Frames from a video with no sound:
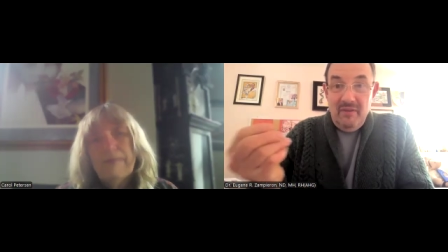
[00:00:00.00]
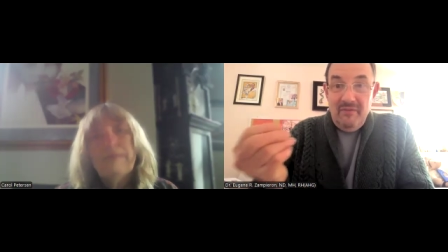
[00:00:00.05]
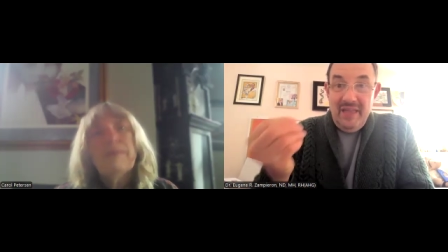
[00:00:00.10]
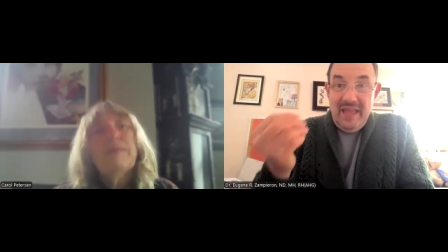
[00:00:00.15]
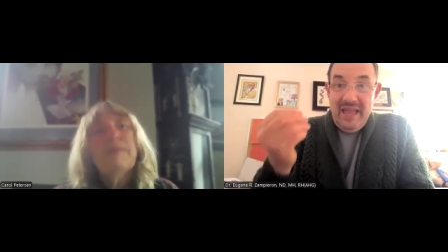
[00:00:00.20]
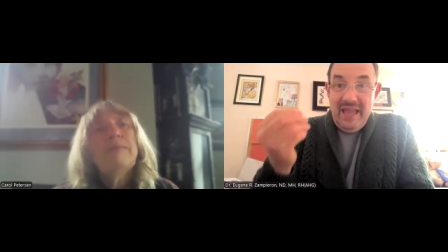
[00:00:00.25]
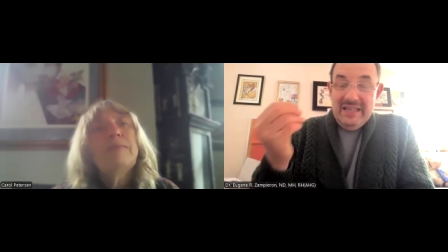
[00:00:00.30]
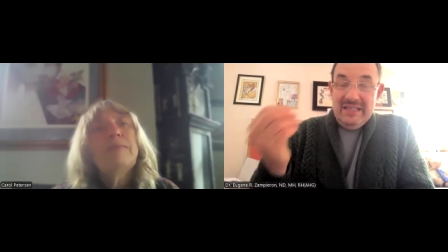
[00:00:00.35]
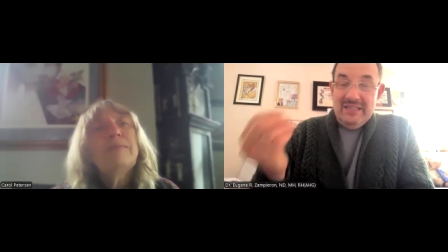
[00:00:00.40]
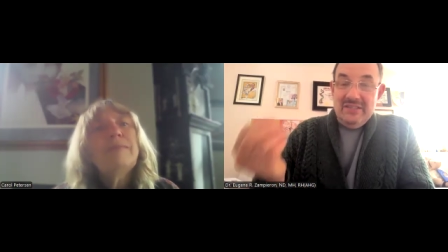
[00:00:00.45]
of
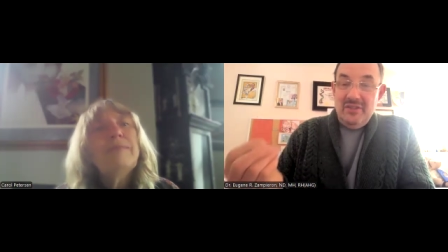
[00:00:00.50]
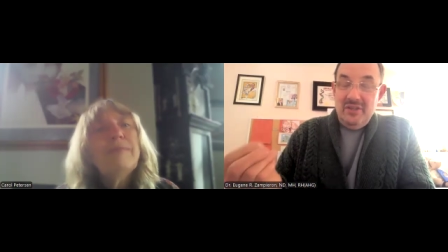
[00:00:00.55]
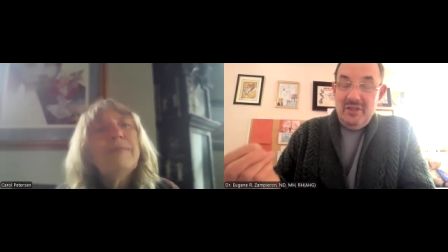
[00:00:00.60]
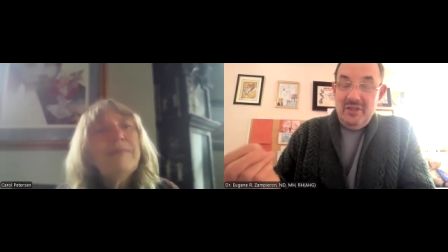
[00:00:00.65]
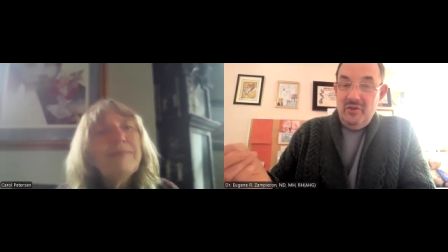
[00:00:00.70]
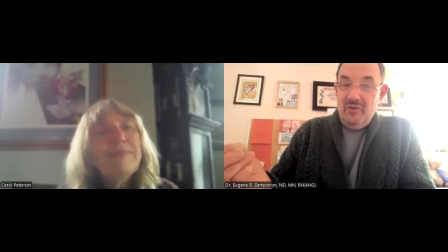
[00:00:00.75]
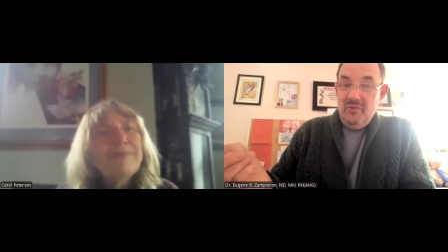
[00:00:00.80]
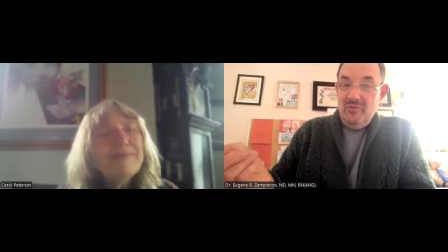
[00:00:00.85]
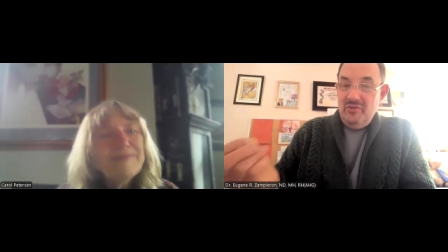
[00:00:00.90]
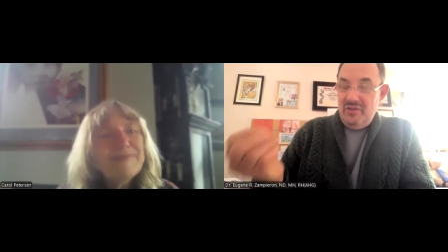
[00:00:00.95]
that is to
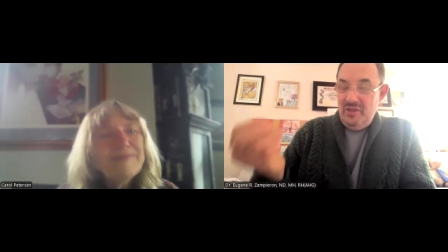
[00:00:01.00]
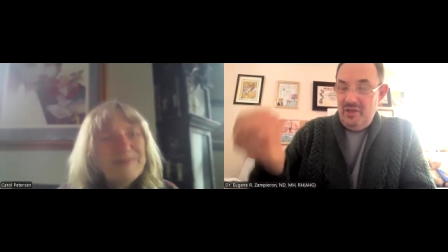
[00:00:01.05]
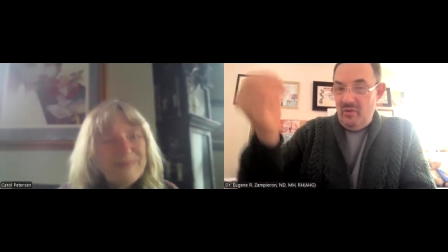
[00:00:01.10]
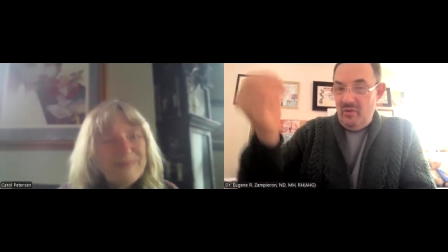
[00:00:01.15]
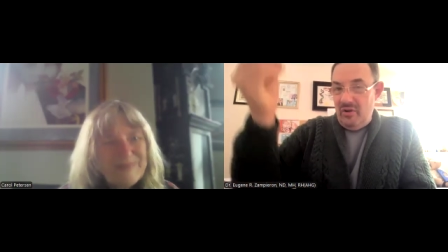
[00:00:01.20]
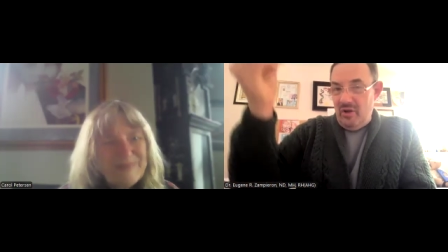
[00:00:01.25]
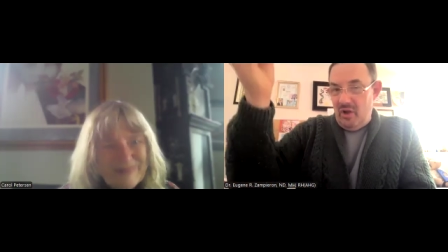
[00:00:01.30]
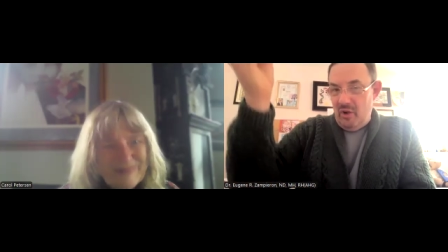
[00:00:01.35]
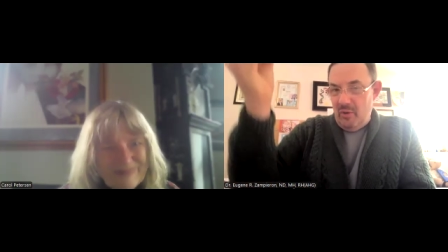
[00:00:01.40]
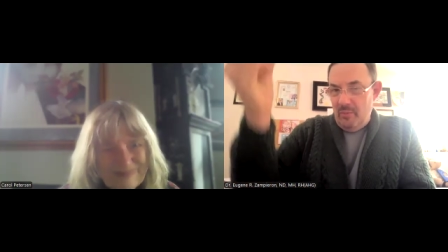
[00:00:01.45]
use,
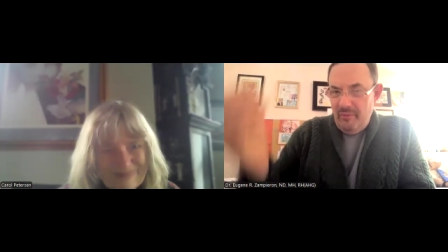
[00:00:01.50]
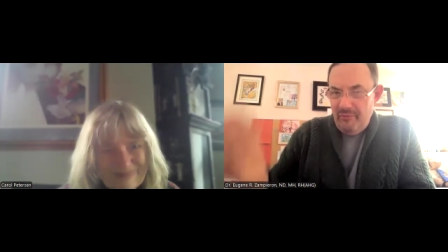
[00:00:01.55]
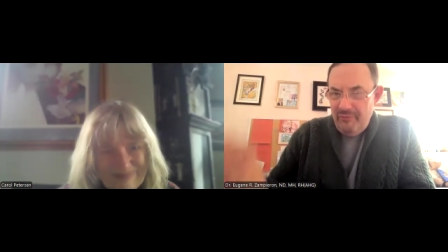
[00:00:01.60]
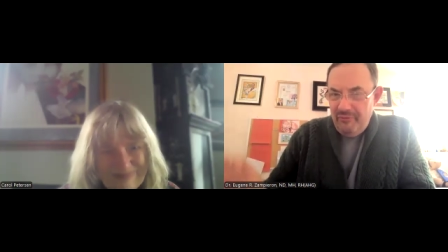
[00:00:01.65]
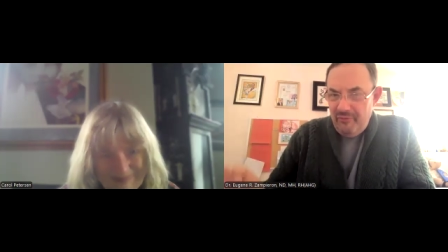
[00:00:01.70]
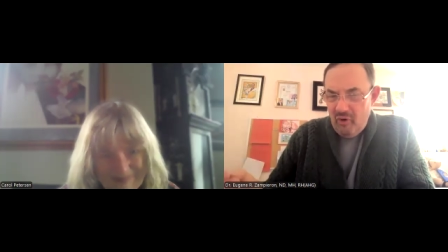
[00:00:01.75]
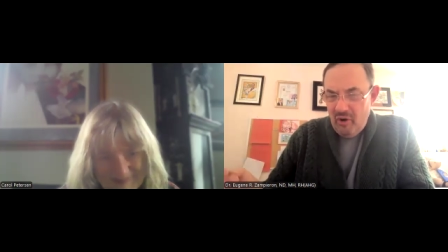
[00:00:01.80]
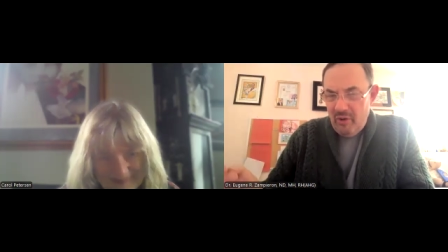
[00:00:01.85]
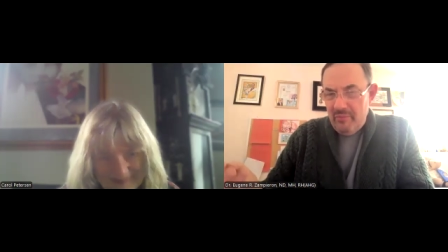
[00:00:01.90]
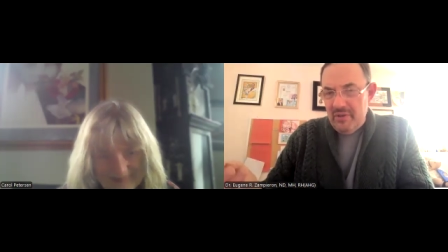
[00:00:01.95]
an herbal
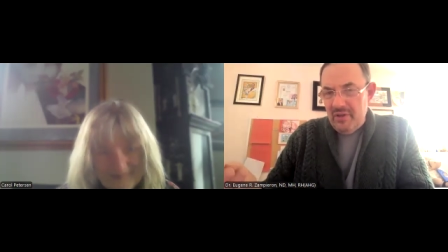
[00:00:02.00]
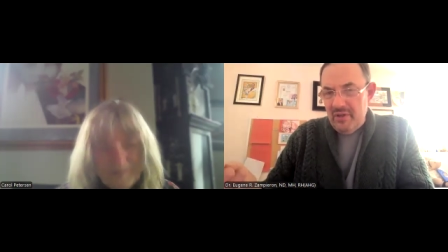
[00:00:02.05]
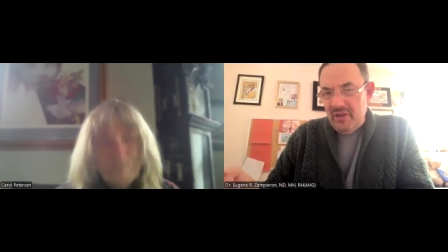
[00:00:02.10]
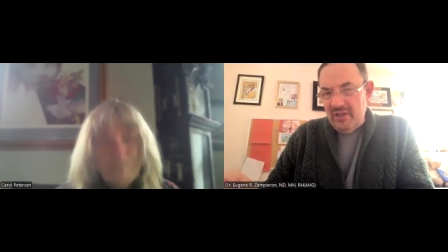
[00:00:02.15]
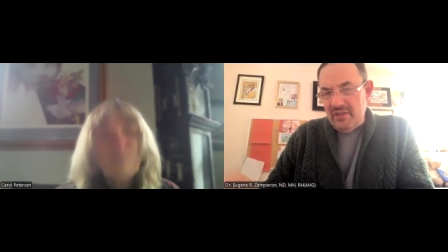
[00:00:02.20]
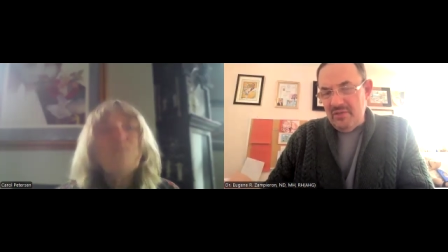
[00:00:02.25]
formula.